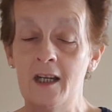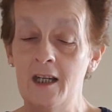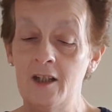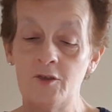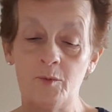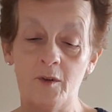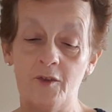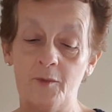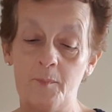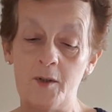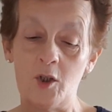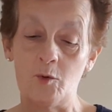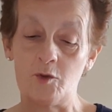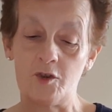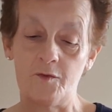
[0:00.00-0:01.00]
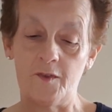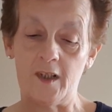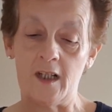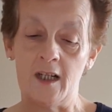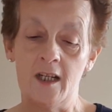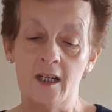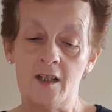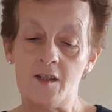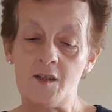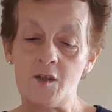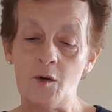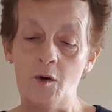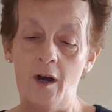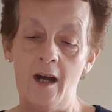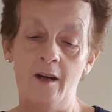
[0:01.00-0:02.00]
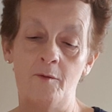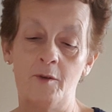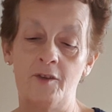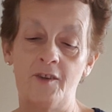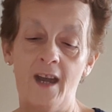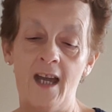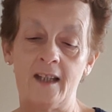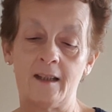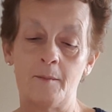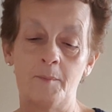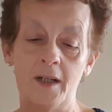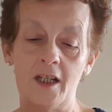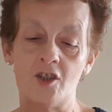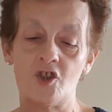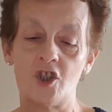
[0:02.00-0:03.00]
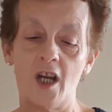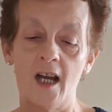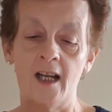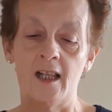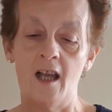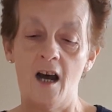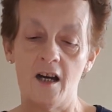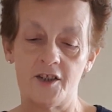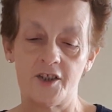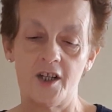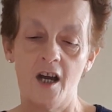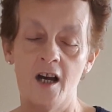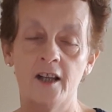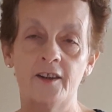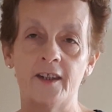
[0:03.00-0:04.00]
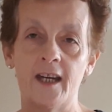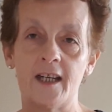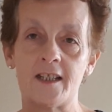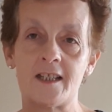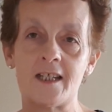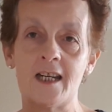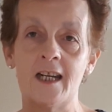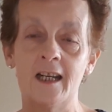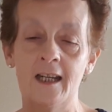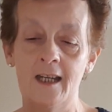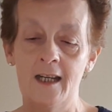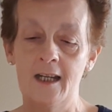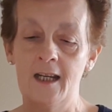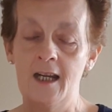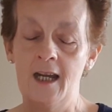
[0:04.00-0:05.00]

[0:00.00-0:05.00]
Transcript: It was beautiful. So I was at the beach a lot on that day.